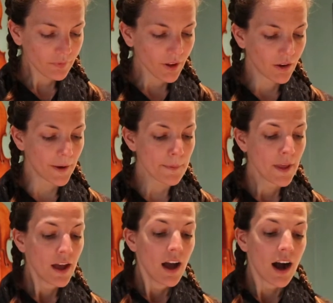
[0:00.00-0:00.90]
Okay,
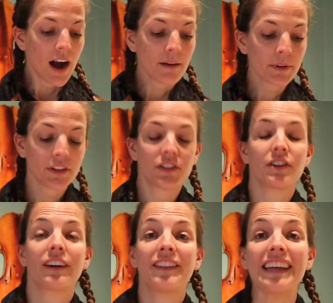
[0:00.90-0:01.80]
I'm gonna
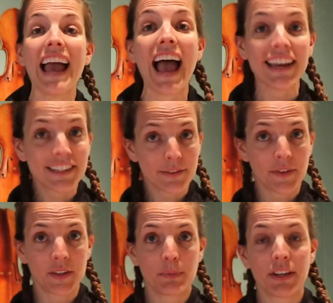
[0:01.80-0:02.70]
start at the end of
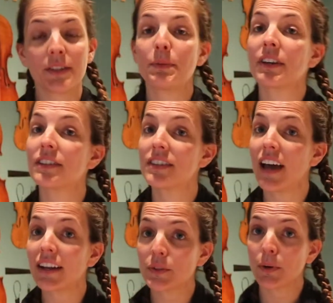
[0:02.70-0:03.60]
this piece because
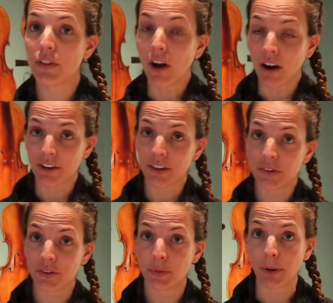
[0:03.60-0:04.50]
that's where the
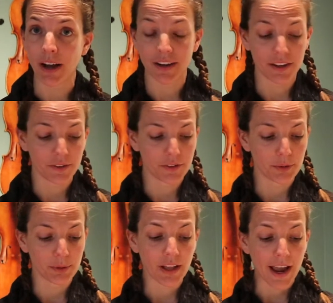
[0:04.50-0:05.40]
hardest spot is to
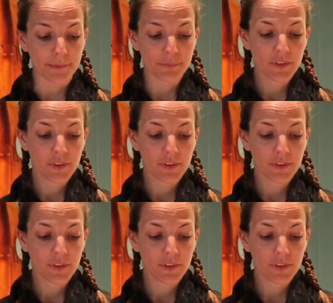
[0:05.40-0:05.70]
play.